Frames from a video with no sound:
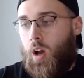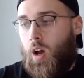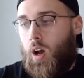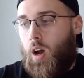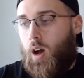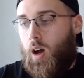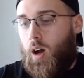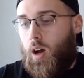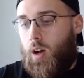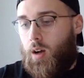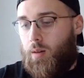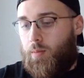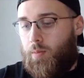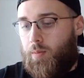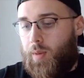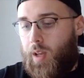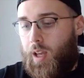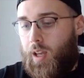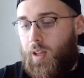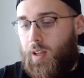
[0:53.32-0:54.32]

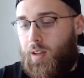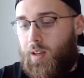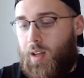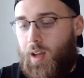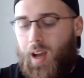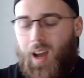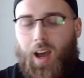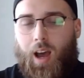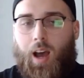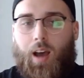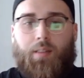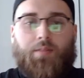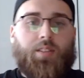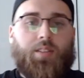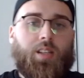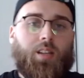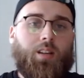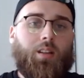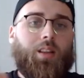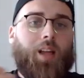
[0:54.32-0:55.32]
And I've
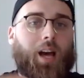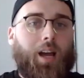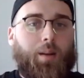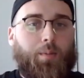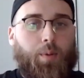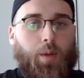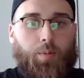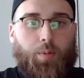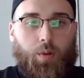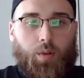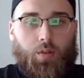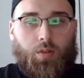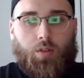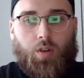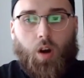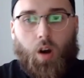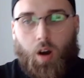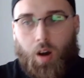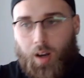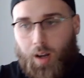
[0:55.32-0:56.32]
seen a lot of people
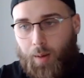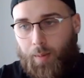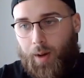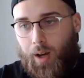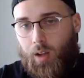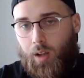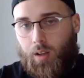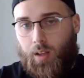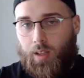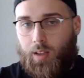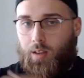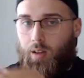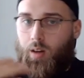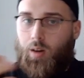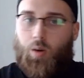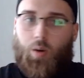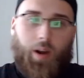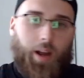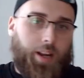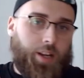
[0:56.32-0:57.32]
talk about like the
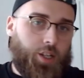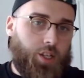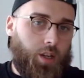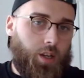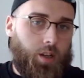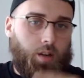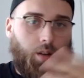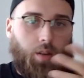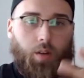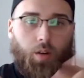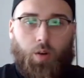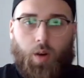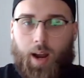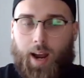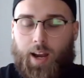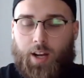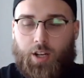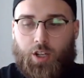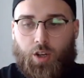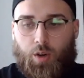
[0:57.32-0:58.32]
correction or the
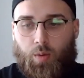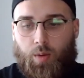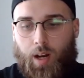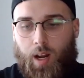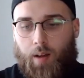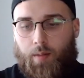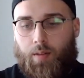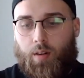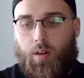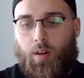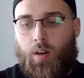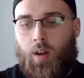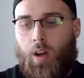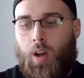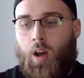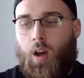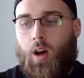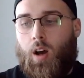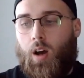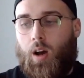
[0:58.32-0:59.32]
crash or whatever,
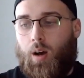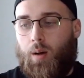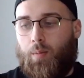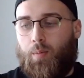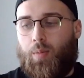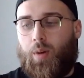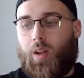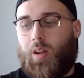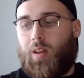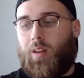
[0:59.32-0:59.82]
but